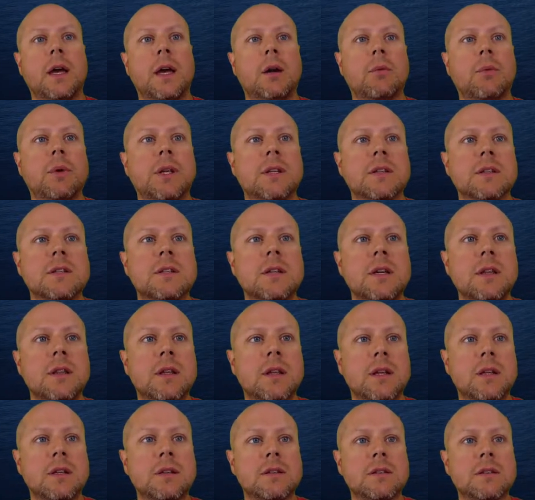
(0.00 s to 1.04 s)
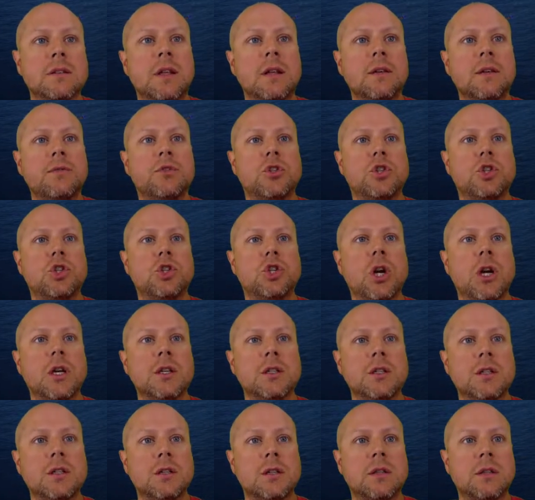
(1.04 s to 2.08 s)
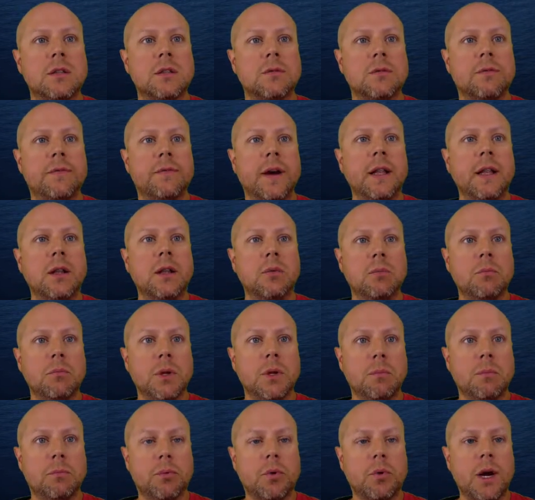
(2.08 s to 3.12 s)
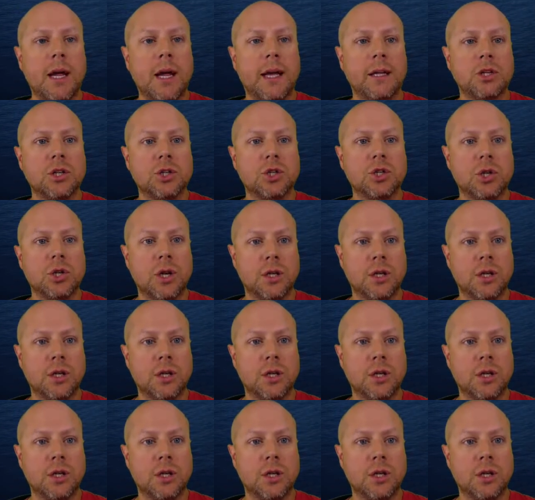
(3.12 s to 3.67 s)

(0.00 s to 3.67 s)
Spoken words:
And we can see that instead of just the development branch